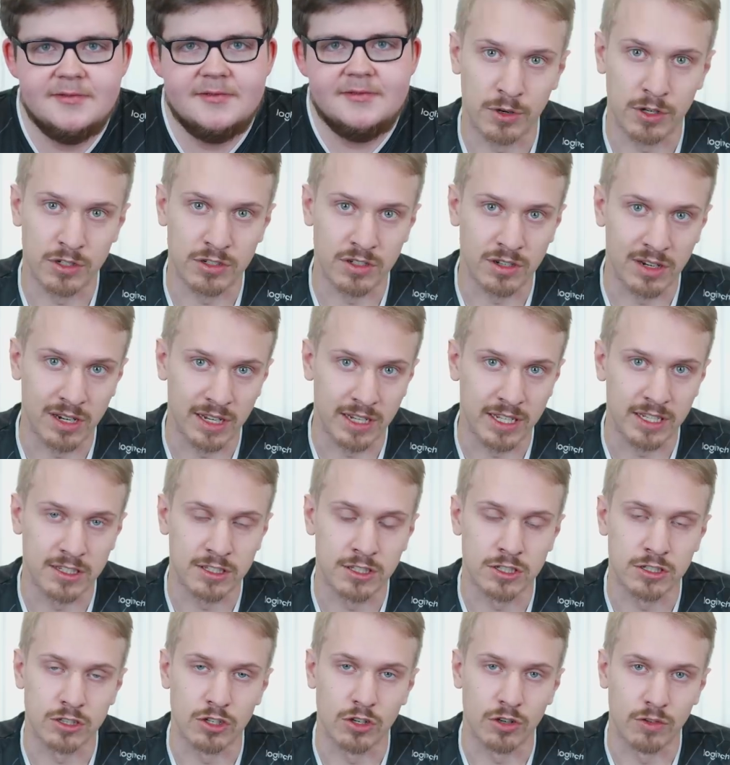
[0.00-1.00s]
Personally
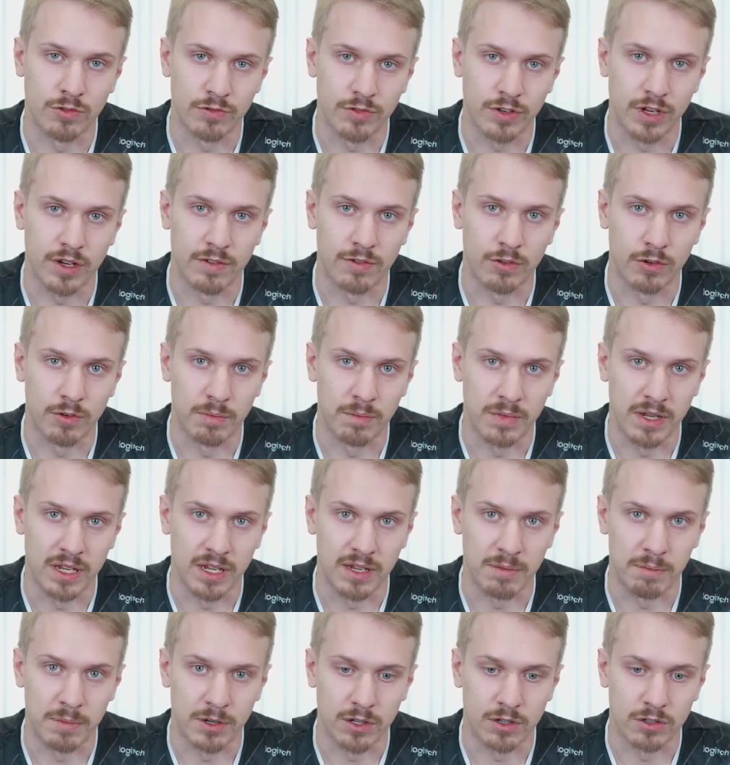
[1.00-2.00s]
it's Zofia for
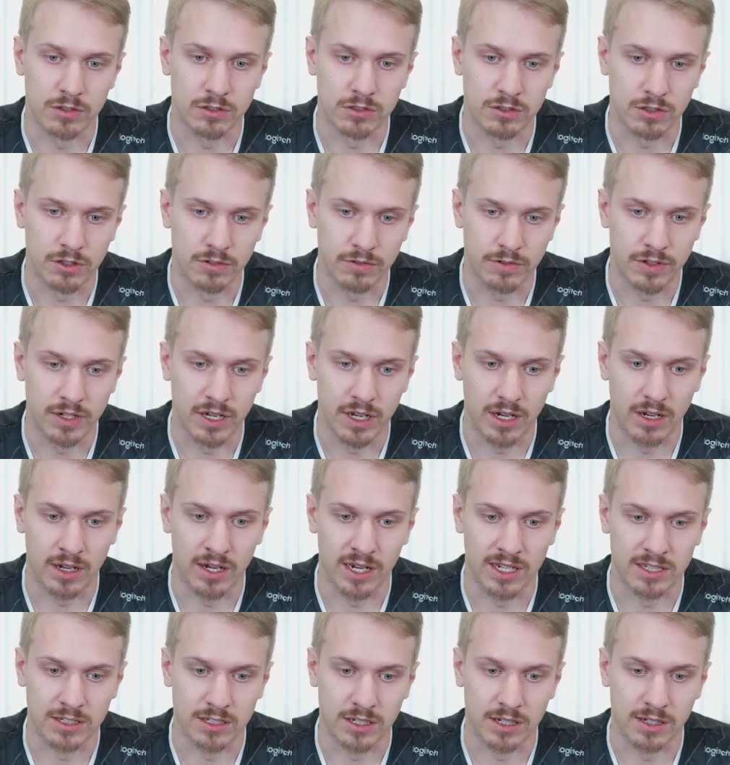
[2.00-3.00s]
me because Zofia
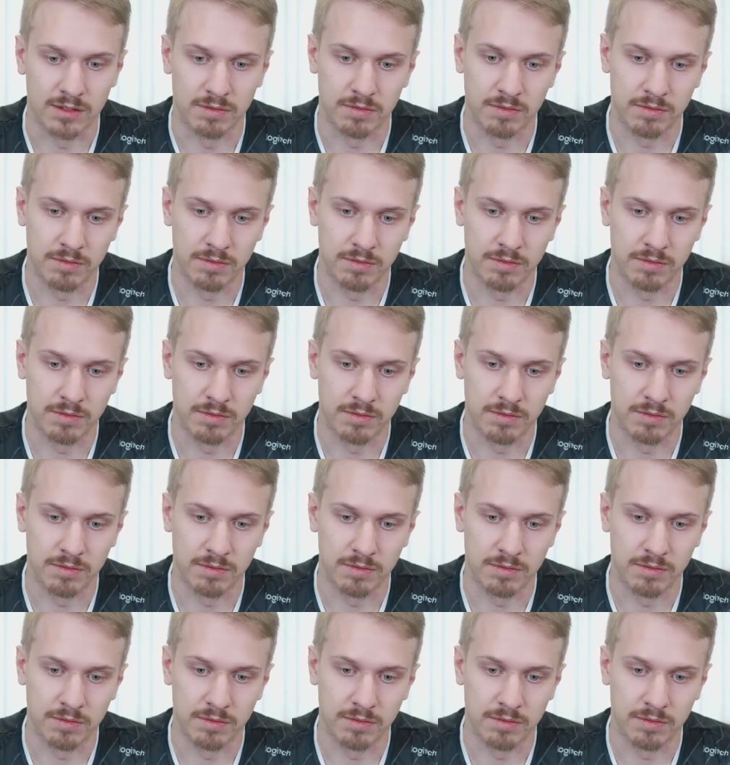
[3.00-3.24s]
has a